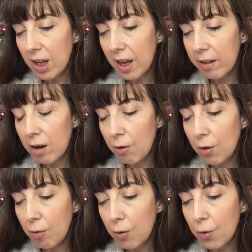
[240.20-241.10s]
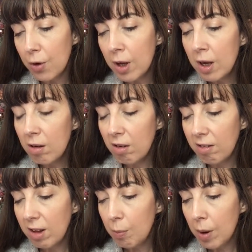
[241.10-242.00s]
at a New York
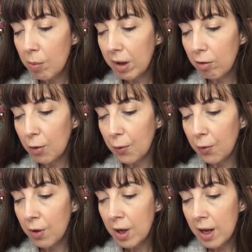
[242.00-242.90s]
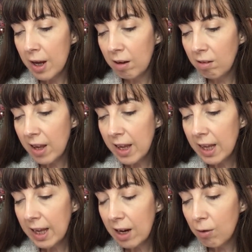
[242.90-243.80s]
City public school and
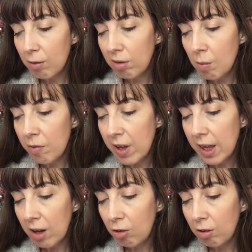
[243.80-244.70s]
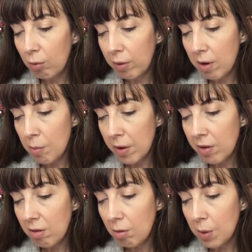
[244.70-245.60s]
taking annual summer vacations with her
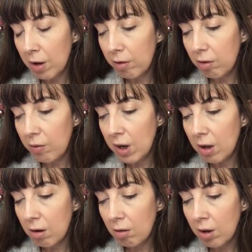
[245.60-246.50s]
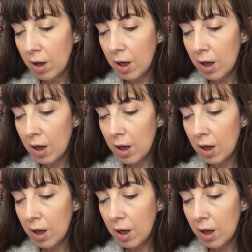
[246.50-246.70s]
mother to Martha's Vineyard.